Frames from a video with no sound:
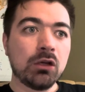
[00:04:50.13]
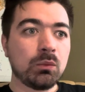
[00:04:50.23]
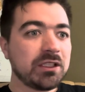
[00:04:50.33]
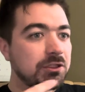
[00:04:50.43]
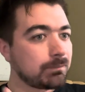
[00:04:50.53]

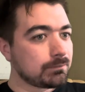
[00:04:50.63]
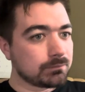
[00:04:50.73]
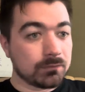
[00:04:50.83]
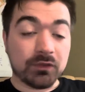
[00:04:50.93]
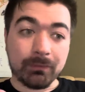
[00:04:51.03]
which
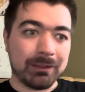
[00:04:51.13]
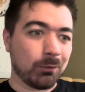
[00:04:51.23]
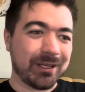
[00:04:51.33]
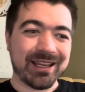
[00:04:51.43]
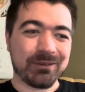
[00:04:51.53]
some people
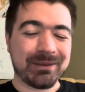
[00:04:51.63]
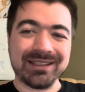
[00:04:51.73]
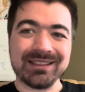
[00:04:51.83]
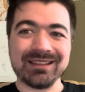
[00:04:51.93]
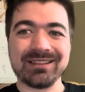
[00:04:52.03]
may have
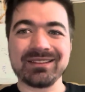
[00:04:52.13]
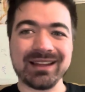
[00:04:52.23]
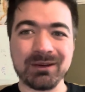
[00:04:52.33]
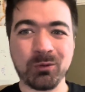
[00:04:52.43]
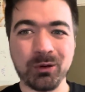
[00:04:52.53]
opinions
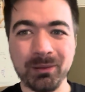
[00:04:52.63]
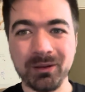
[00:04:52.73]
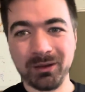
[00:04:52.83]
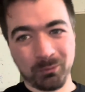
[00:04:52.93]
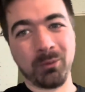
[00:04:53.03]
that are more,
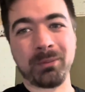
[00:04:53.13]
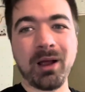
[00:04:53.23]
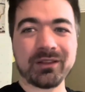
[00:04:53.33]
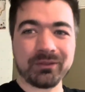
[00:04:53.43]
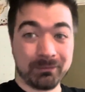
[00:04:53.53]
more
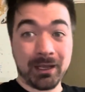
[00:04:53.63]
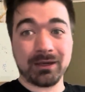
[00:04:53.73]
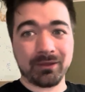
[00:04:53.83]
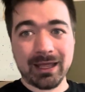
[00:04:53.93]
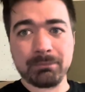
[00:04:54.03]
positive than mine
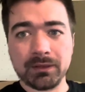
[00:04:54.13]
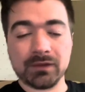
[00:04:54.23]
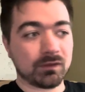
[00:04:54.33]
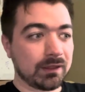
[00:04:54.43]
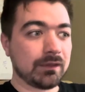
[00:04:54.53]
on that, but
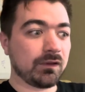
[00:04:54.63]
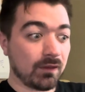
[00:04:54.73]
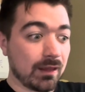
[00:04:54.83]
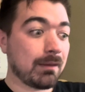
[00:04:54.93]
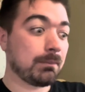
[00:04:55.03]
this leads to
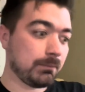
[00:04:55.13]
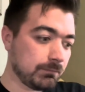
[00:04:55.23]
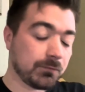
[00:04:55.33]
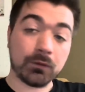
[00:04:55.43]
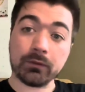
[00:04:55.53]
them
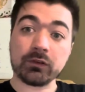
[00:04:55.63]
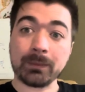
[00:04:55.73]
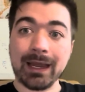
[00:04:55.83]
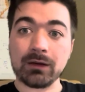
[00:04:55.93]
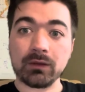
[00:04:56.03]
further
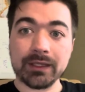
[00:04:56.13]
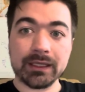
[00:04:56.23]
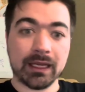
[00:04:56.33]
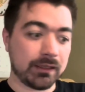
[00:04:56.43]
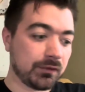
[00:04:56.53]

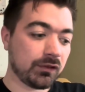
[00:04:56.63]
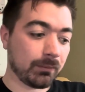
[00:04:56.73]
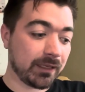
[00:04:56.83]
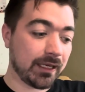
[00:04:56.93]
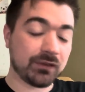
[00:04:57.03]
spiraling. And in
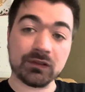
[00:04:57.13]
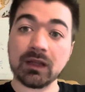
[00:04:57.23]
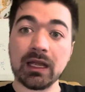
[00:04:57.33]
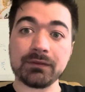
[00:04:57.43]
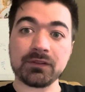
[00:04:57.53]
some cases,
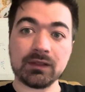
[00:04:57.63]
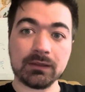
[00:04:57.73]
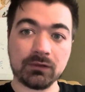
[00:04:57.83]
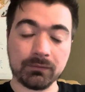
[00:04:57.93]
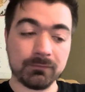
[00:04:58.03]
I've
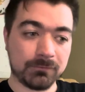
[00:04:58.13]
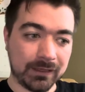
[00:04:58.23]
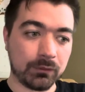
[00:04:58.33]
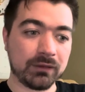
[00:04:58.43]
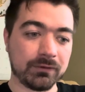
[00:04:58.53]
seen some
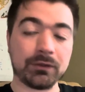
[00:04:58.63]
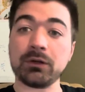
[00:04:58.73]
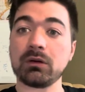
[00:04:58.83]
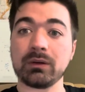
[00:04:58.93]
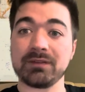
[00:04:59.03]
very, very
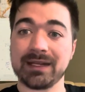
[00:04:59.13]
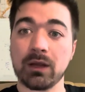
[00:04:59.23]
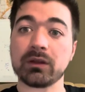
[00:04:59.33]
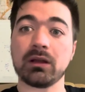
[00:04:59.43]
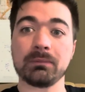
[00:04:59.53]
horrific
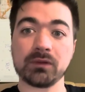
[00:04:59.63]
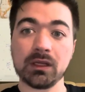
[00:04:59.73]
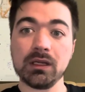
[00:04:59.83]
outcomes